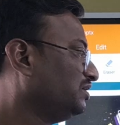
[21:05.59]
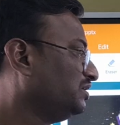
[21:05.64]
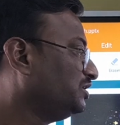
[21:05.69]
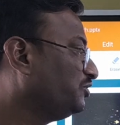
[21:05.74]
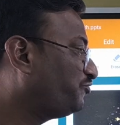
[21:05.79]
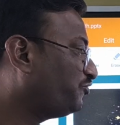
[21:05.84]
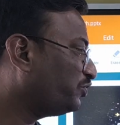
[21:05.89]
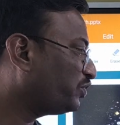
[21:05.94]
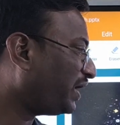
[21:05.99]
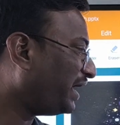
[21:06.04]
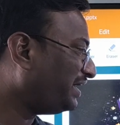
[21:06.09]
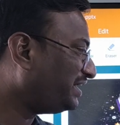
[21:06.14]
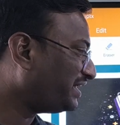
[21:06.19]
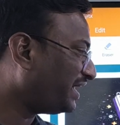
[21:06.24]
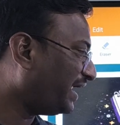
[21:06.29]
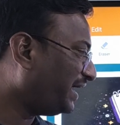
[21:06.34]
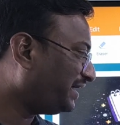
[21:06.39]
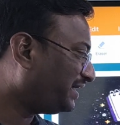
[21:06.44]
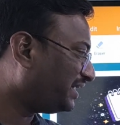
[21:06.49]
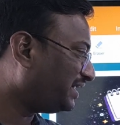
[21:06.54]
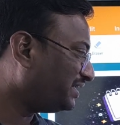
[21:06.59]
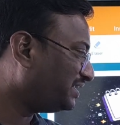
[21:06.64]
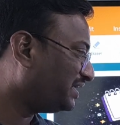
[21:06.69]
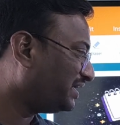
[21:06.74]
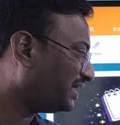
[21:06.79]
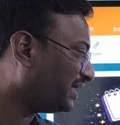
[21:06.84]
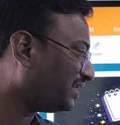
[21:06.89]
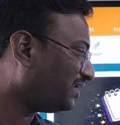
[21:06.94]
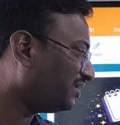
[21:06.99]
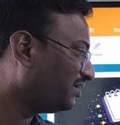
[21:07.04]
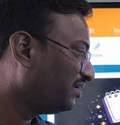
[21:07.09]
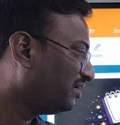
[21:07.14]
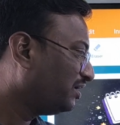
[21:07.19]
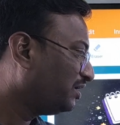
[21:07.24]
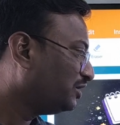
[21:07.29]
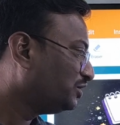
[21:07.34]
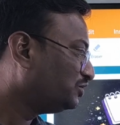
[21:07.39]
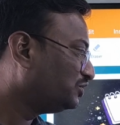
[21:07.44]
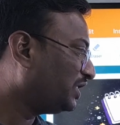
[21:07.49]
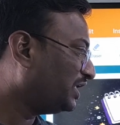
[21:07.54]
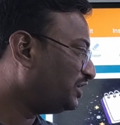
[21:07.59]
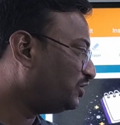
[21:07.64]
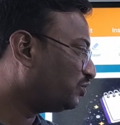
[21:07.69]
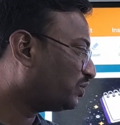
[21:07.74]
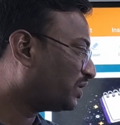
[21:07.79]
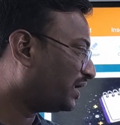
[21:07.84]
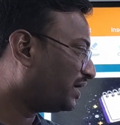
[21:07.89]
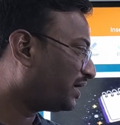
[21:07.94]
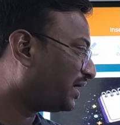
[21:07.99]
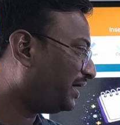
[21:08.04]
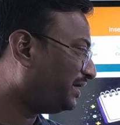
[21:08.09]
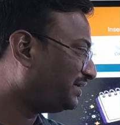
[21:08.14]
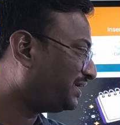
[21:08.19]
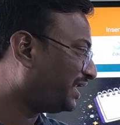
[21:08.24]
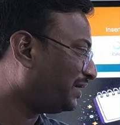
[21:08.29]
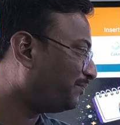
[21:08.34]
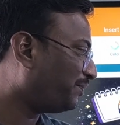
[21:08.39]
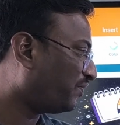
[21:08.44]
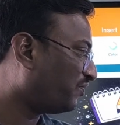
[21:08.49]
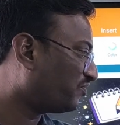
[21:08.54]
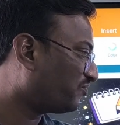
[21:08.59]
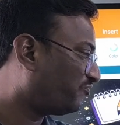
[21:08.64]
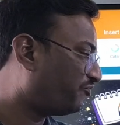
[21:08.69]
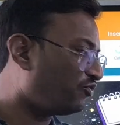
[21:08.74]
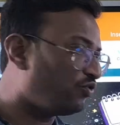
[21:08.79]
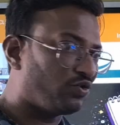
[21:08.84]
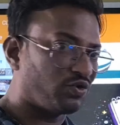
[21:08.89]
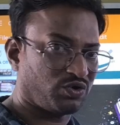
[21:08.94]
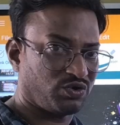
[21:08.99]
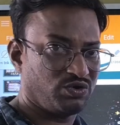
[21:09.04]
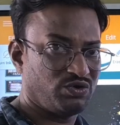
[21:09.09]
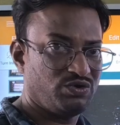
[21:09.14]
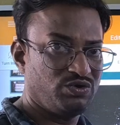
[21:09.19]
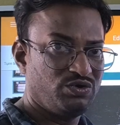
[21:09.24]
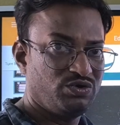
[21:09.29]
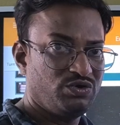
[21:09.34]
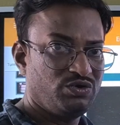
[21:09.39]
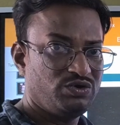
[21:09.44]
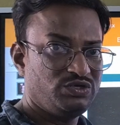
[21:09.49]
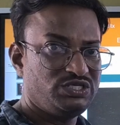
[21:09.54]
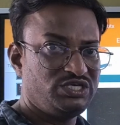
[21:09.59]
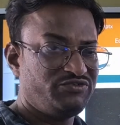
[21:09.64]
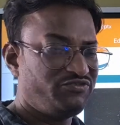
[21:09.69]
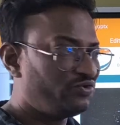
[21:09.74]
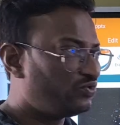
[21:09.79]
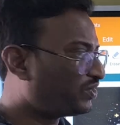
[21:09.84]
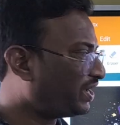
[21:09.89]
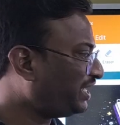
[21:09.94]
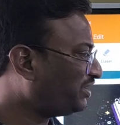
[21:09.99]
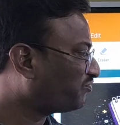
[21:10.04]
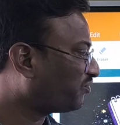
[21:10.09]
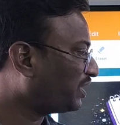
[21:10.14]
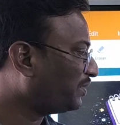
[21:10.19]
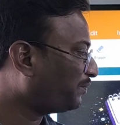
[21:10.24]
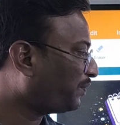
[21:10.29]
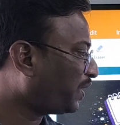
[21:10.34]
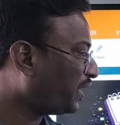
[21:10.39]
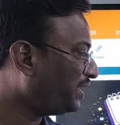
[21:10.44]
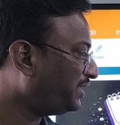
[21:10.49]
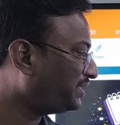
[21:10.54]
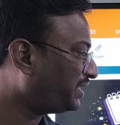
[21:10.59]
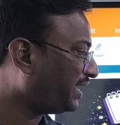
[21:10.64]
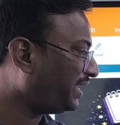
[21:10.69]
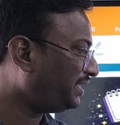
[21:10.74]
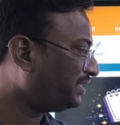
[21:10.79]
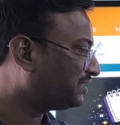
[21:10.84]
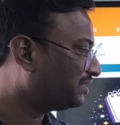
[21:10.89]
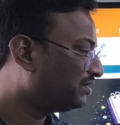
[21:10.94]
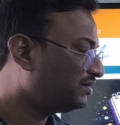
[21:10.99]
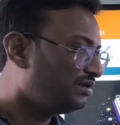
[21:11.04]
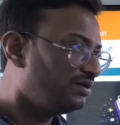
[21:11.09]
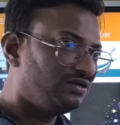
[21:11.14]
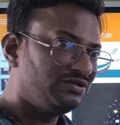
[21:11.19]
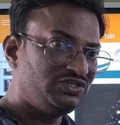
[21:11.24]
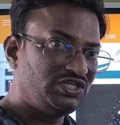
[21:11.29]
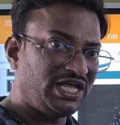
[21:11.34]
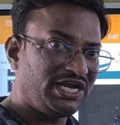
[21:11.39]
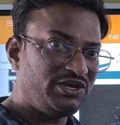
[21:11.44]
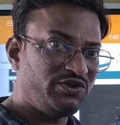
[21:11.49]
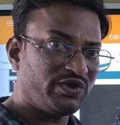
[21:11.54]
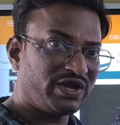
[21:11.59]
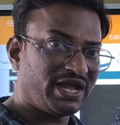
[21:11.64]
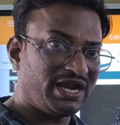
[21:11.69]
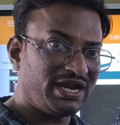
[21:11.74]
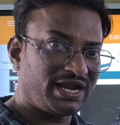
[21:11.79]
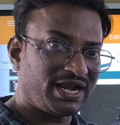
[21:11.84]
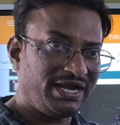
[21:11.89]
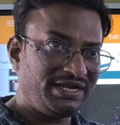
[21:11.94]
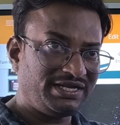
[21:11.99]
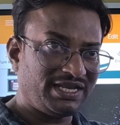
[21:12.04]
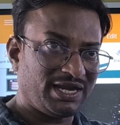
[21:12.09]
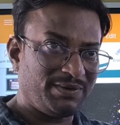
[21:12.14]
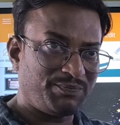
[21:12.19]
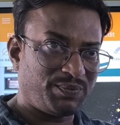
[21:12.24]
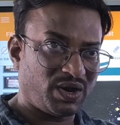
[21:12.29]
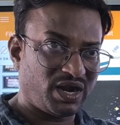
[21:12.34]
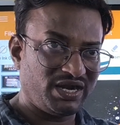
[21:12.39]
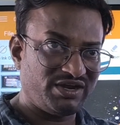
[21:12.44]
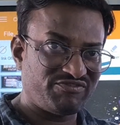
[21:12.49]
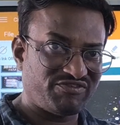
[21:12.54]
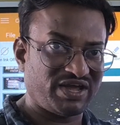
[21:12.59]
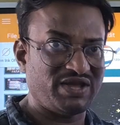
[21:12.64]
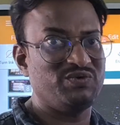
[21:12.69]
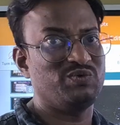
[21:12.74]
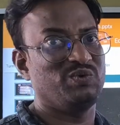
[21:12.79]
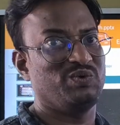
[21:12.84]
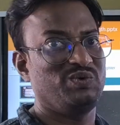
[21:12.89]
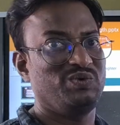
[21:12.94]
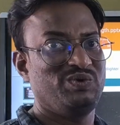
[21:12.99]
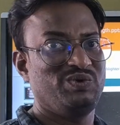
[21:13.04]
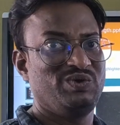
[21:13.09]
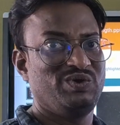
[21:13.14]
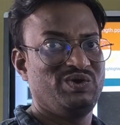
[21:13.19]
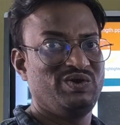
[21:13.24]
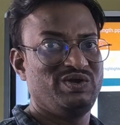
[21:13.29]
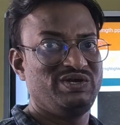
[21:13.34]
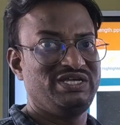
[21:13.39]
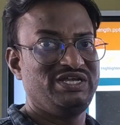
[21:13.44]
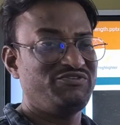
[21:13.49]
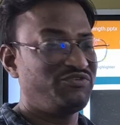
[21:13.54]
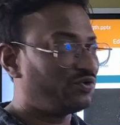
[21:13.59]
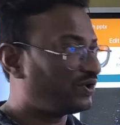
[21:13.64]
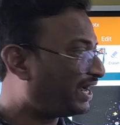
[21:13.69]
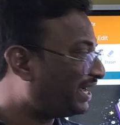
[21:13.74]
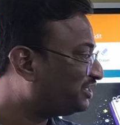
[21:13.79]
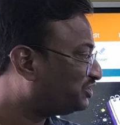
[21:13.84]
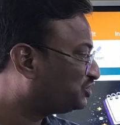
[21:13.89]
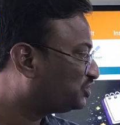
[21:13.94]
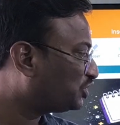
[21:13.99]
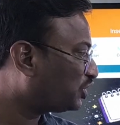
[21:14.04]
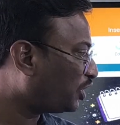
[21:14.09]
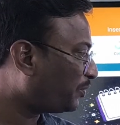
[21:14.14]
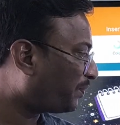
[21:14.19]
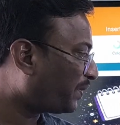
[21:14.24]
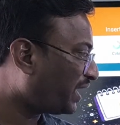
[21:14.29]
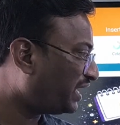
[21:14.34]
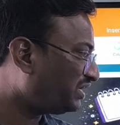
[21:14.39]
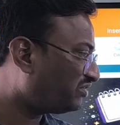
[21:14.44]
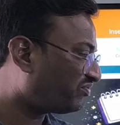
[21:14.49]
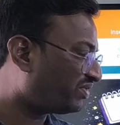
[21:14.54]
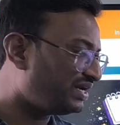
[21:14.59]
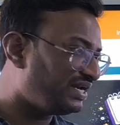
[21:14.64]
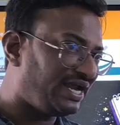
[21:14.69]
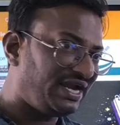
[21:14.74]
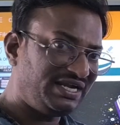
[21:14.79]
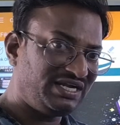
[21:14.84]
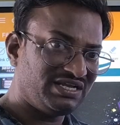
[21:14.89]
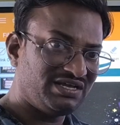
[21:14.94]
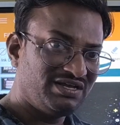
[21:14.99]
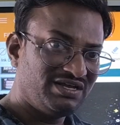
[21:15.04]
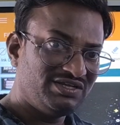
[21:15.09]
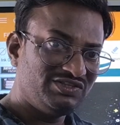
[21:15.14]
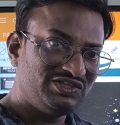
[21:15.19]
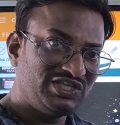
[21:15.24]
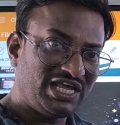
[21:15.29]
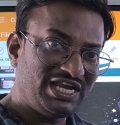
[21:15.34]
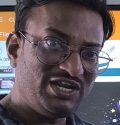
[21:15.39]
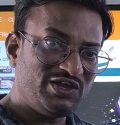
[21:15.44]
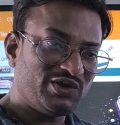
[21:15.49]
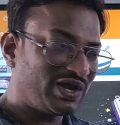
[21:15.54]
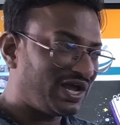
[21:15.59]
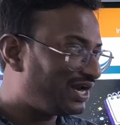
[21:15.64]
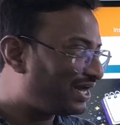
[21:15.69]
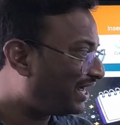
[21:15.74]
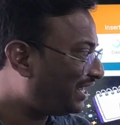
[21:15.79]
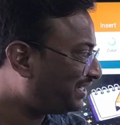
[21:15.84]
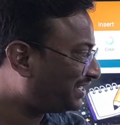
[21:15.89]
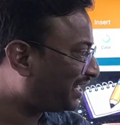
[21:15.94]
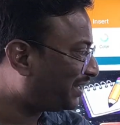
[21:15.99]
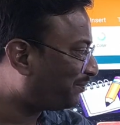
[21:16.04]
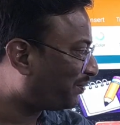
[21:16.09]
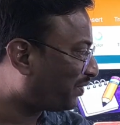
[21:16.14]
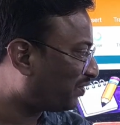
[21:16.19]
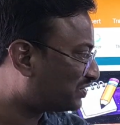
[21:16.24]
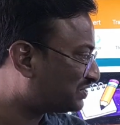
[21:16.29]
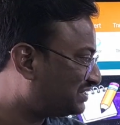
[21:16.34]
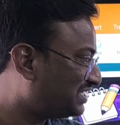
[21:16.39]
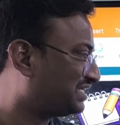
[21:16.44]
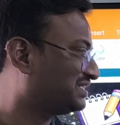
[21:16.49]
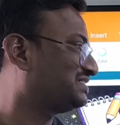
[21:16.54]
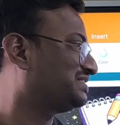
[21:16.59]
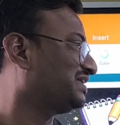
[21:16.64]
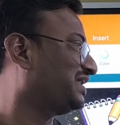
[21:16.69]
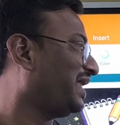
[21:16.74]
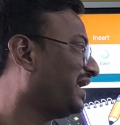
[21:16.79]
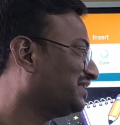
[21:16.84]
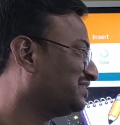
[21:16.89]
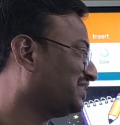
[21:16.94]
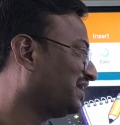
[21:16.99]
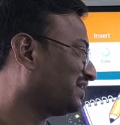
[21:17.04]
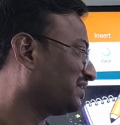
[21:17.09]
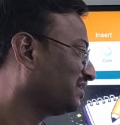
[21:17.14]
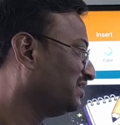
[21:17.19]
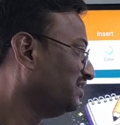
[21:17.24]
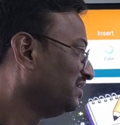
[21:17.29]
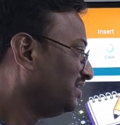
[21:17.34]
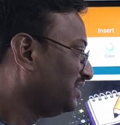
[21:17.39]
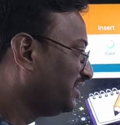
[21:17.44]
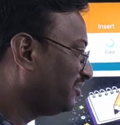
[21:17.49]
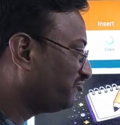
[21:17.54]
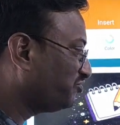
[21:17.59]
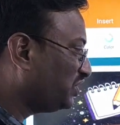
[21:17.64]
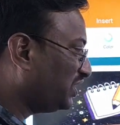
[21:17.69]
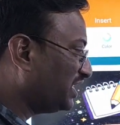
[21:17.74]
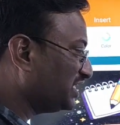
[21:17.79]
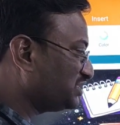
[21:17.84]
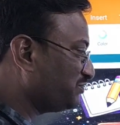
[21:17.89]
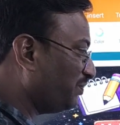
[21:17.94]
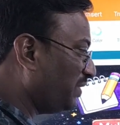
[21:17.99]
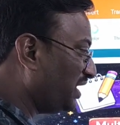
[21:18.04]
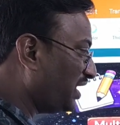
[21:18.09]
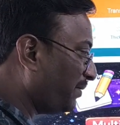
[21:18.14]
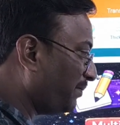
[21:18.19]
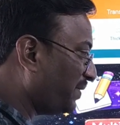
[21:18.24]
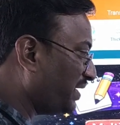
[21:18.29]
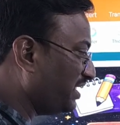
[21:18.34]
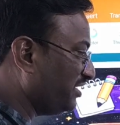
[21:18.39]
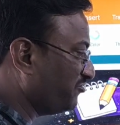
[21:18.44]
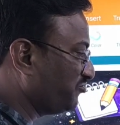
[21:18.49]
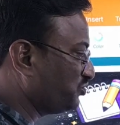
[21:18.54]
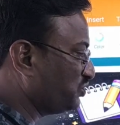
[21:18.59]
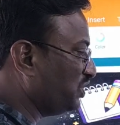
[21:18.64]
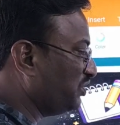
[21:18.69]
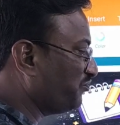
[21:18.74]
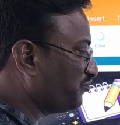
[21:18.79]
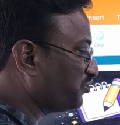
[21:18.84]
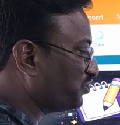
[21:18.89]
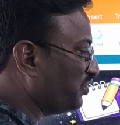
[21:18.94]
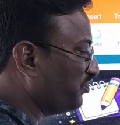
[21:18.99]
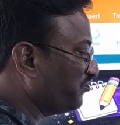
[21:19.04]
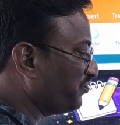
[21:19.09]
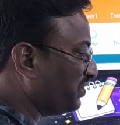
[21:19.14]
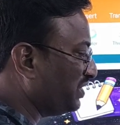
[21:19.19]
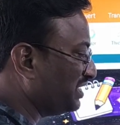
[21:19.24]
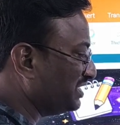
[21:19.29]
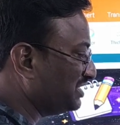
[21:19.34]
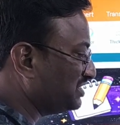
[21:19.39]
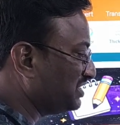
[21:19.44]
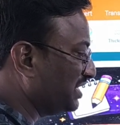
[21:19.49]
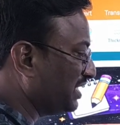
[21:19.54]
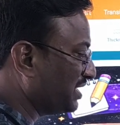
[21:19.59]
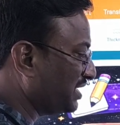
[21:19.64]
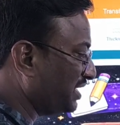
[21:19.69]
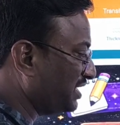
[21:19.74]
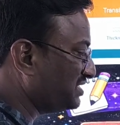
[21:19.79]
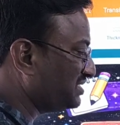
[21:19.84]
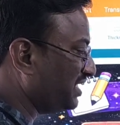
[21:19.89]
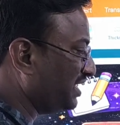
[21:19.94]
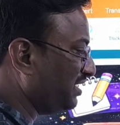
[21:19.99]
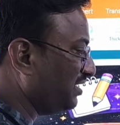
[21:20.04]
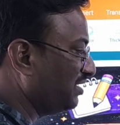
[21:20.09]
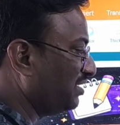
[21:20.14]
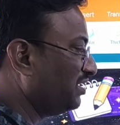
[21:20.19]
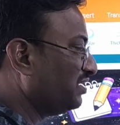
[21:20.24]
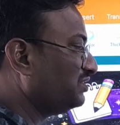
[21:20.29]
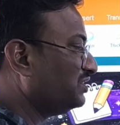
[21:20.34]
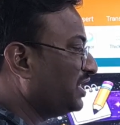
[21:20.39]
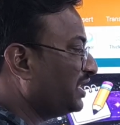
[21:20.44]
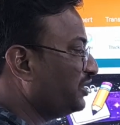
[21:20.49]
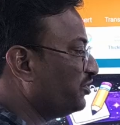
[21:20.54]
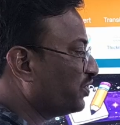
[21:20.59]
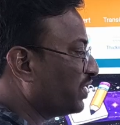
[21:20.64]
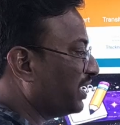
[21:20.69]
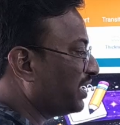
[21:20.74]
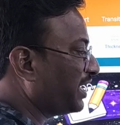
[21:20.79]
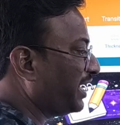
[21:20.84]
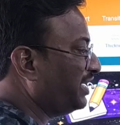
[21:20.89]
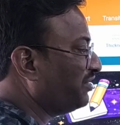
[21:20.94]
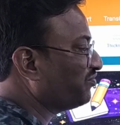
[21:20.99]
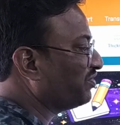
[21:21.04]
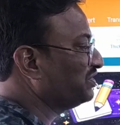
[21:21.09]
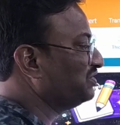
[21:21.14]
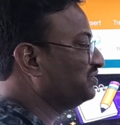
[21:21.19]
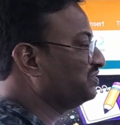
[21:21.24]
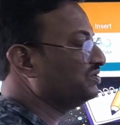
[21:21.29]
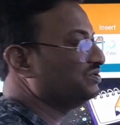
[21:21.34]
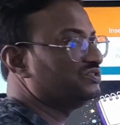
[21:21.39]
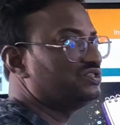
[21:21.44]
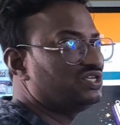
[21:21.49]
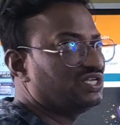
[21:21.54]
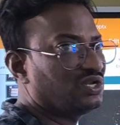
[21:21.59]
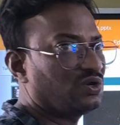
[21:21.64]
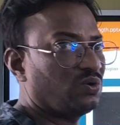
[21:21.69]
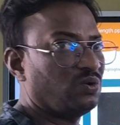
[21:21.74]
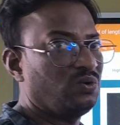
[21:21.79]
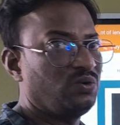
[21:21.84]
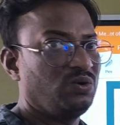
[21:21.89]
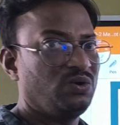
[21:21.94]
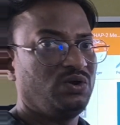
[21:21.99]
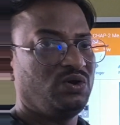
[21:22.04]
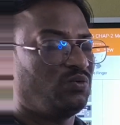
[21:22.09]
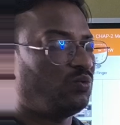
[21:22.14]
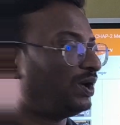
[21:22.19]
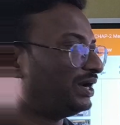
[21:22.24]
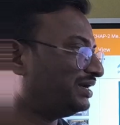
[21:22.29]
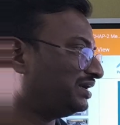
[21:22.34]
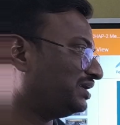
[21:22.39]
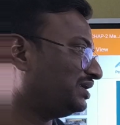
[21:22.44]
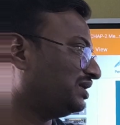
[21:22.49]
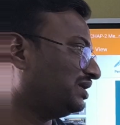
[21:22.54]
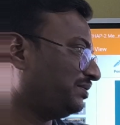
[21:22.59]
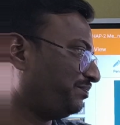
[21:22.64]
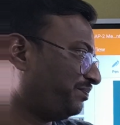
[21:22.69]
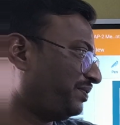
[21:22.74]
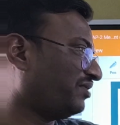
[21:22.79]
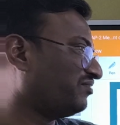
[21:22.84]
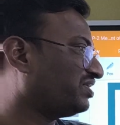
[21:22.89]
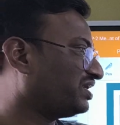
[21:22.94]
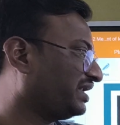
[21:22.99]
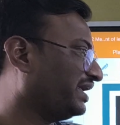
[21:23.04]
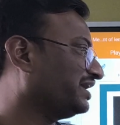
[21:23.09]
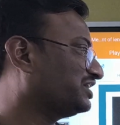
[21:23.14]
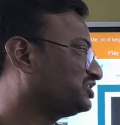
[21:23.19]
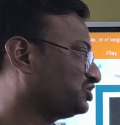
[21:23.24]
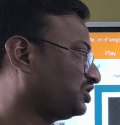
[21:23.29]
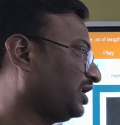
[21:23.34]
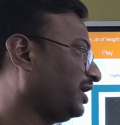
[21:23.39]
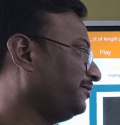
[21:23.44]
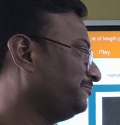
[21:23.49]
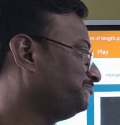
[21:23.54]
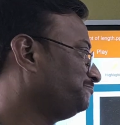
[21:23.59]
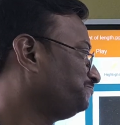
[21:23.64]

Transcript: If you write 18 here, then you can write 10 power 4. If you write 1.8, then you can write 10.5. If you write 0.18, then you can write 10 power 6, like that. If the decimal number, if it is decreasing, then you can write 1 power extra.